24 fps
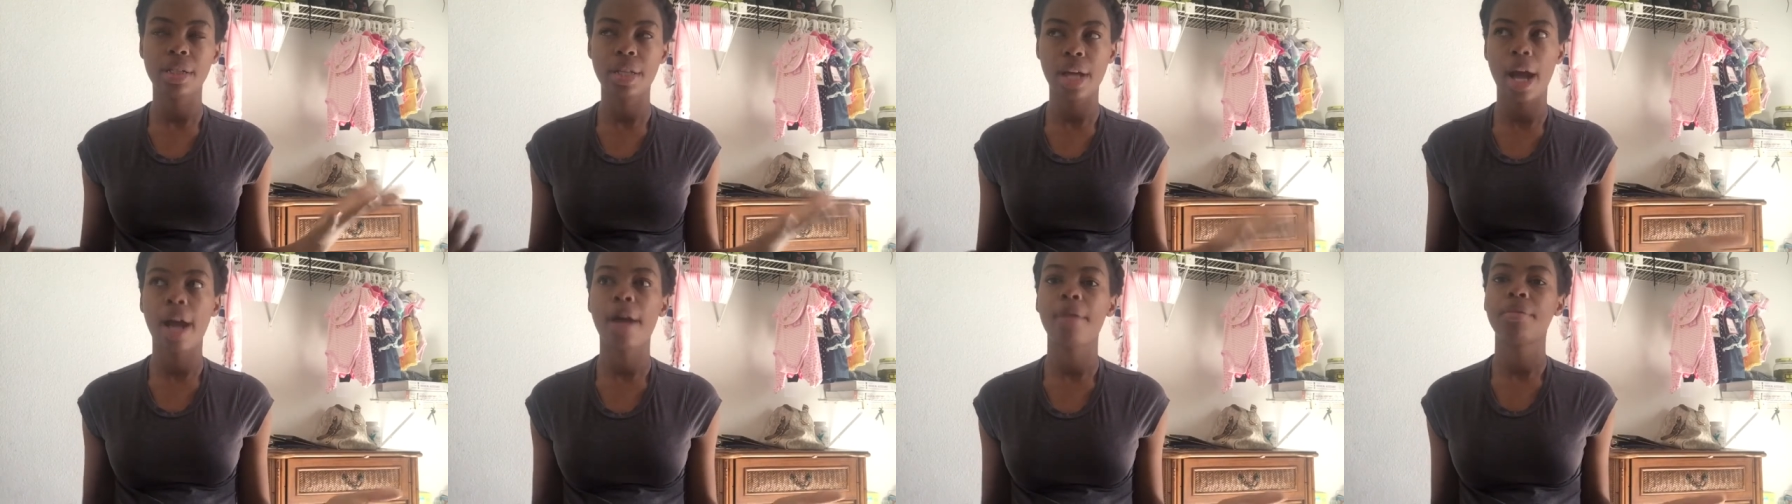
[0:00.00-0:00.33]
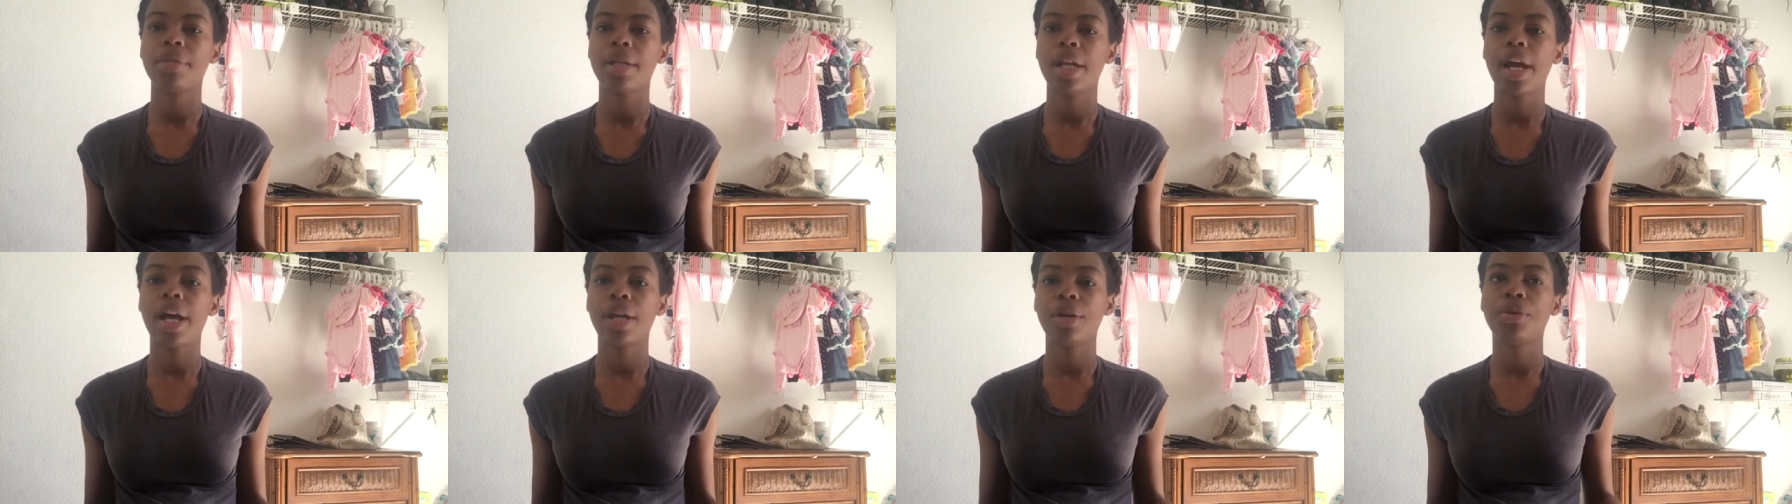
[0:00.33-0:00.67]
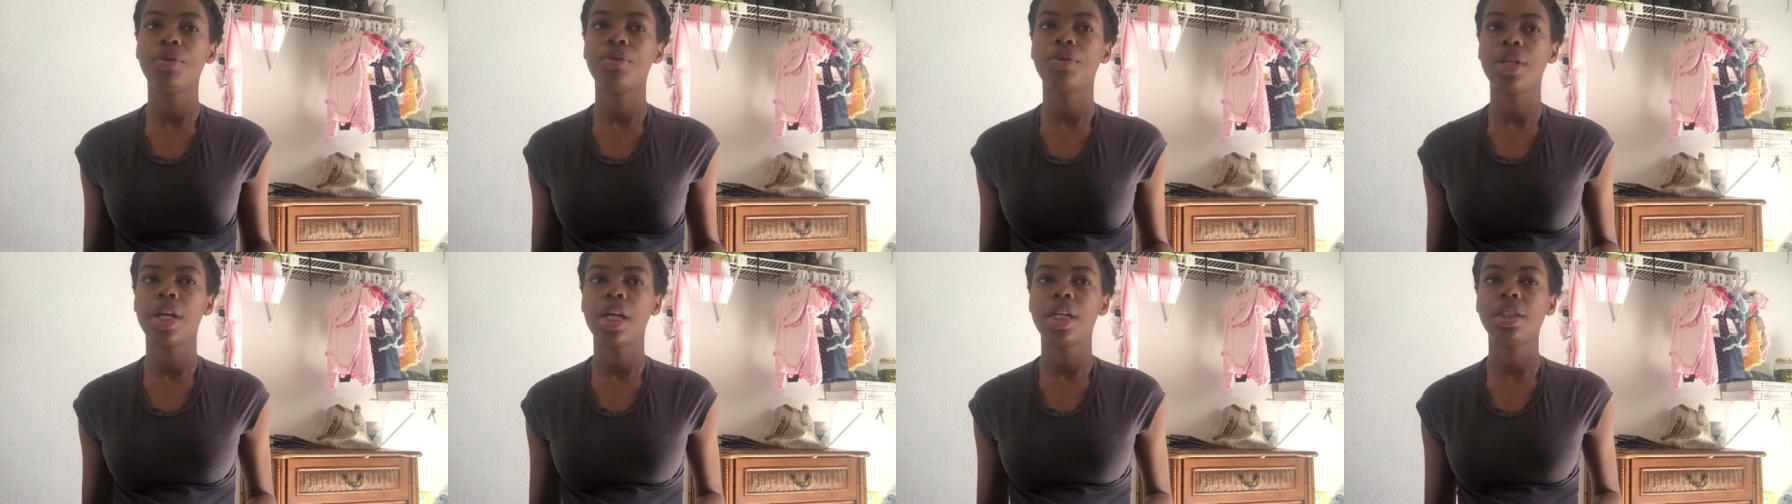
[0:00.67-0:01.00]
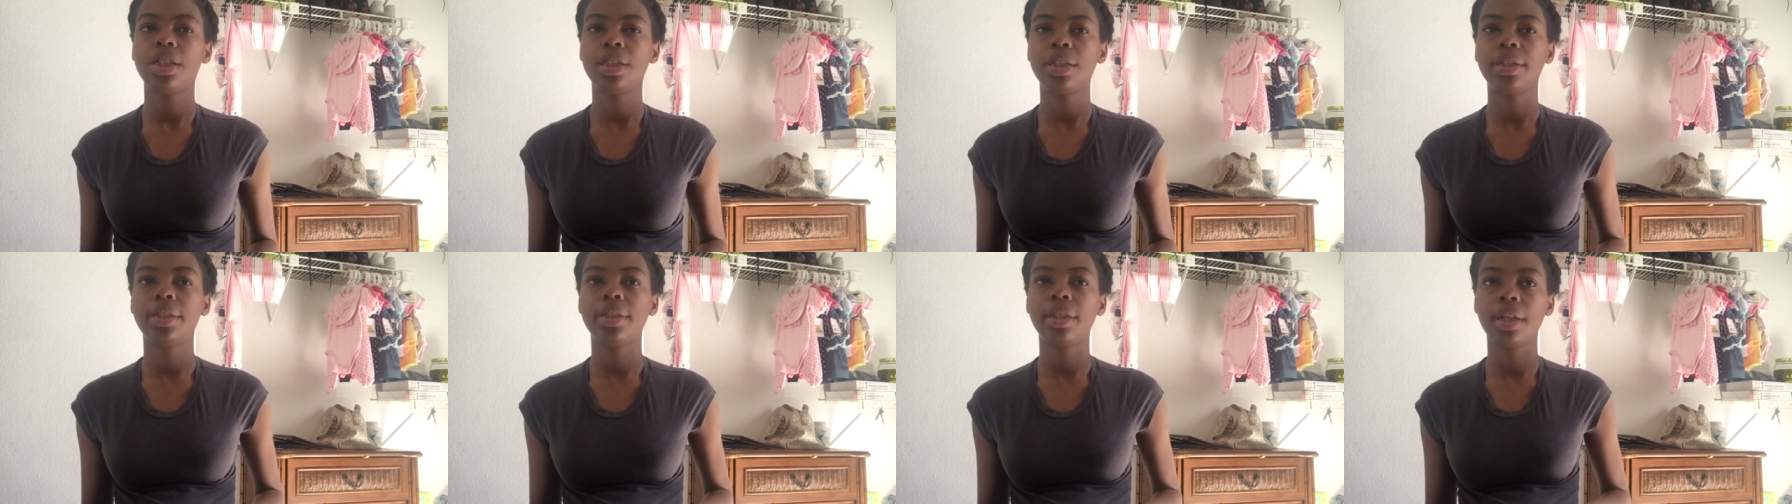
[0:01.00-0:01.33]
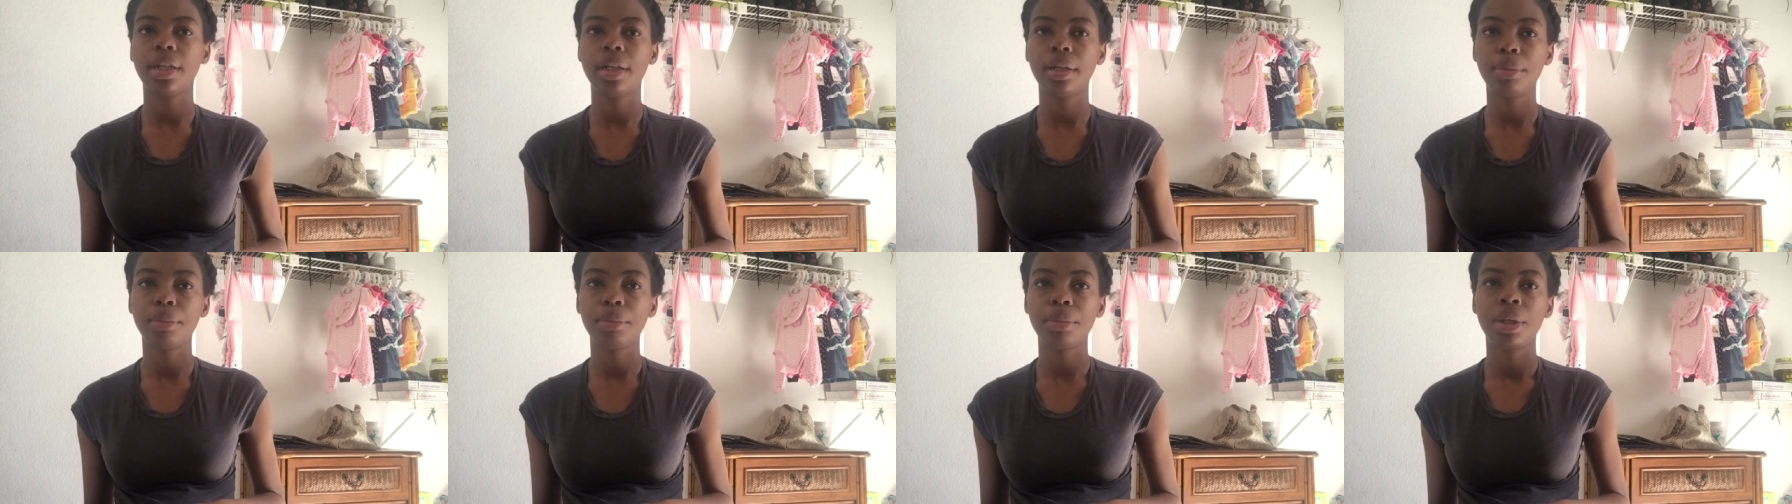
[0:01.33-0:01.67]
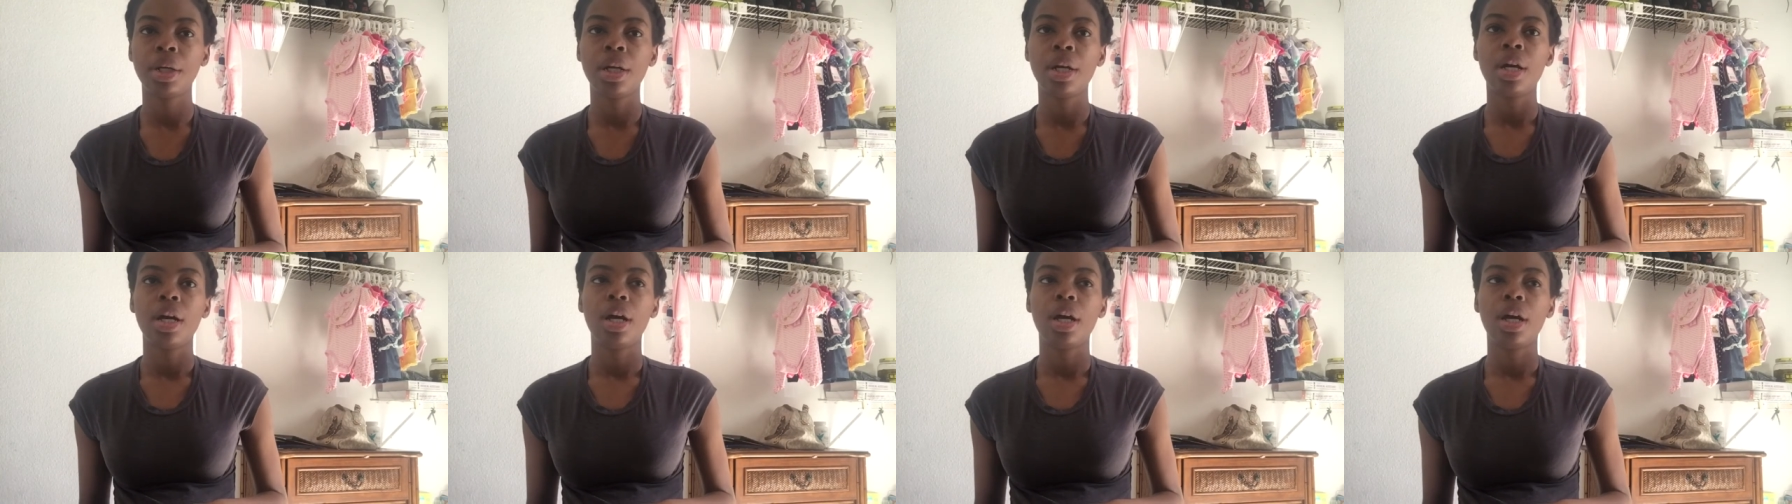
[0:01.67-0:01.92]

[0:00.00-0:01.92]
time that I know that she's up.